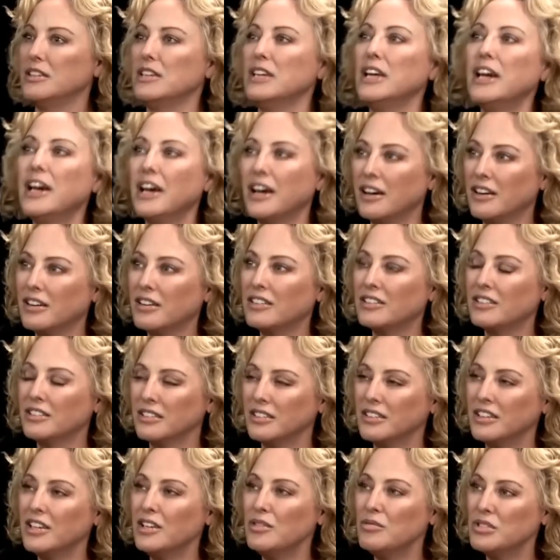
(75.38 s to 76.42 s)
Yeah.
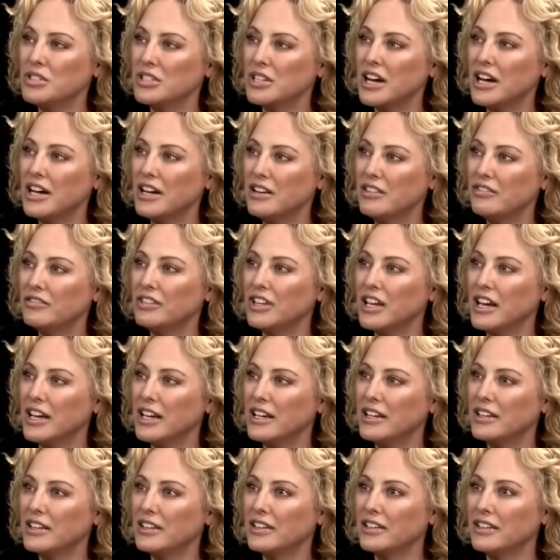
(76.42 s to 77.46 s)
He was kind of
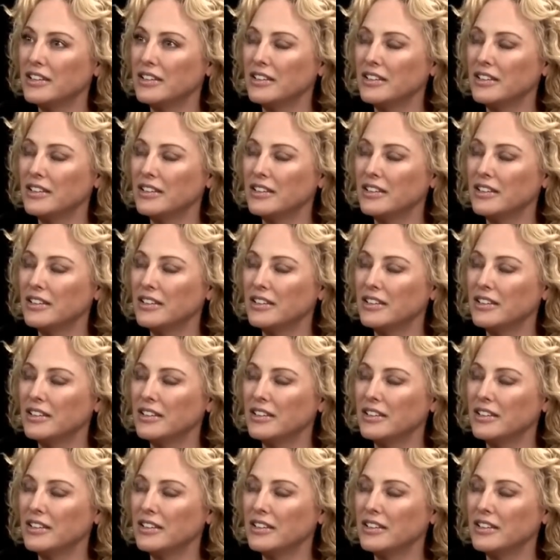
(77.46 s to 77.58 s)
like...